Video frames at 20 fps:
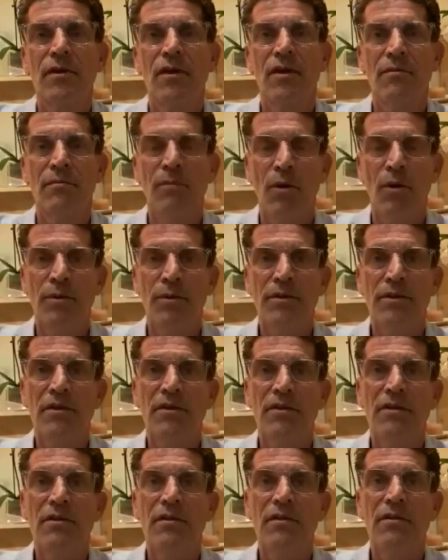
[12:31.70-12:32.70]
a moment
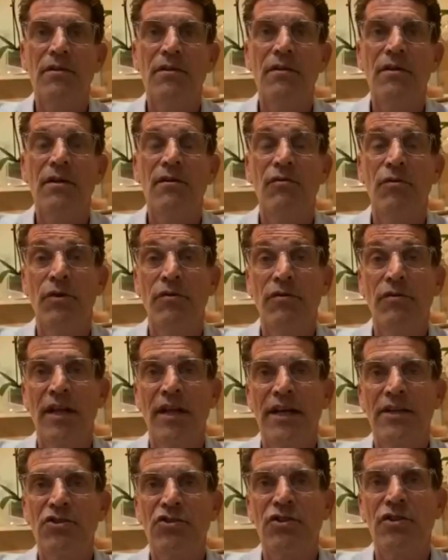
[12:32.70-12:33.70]
of
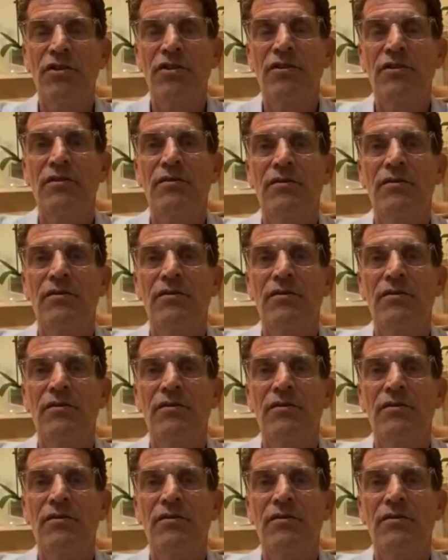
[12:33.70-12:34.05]
reflection,